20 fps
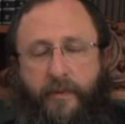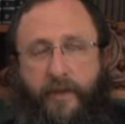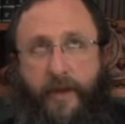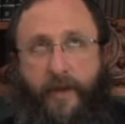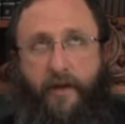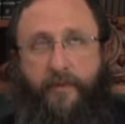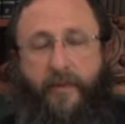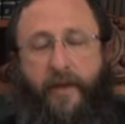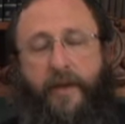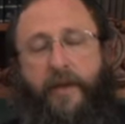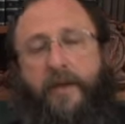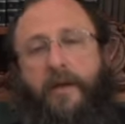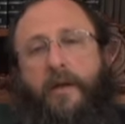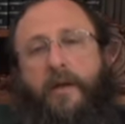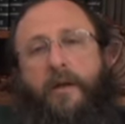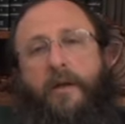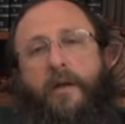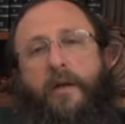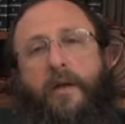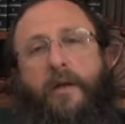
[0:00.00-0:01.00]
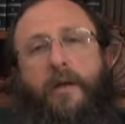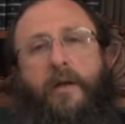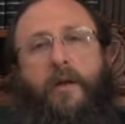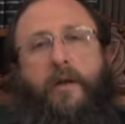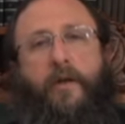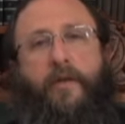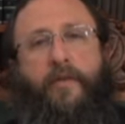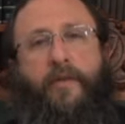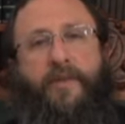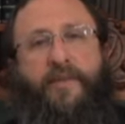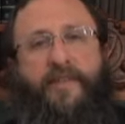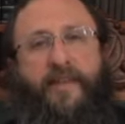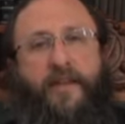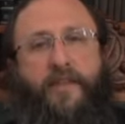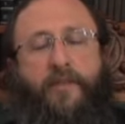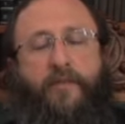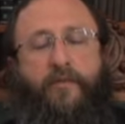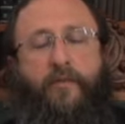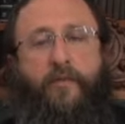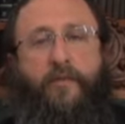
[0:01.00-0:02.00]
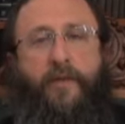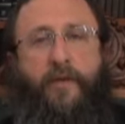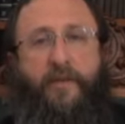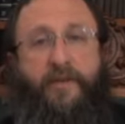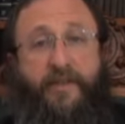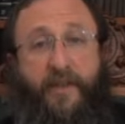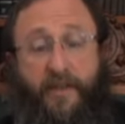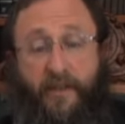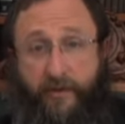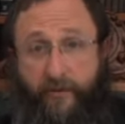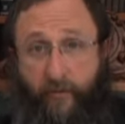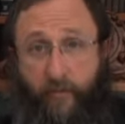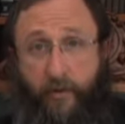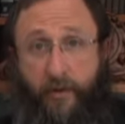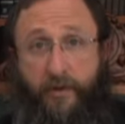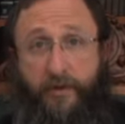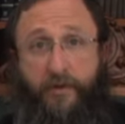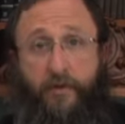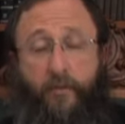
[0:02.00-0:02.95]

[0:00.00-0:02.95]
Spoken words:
gate of the Heichal, there are sets of walls.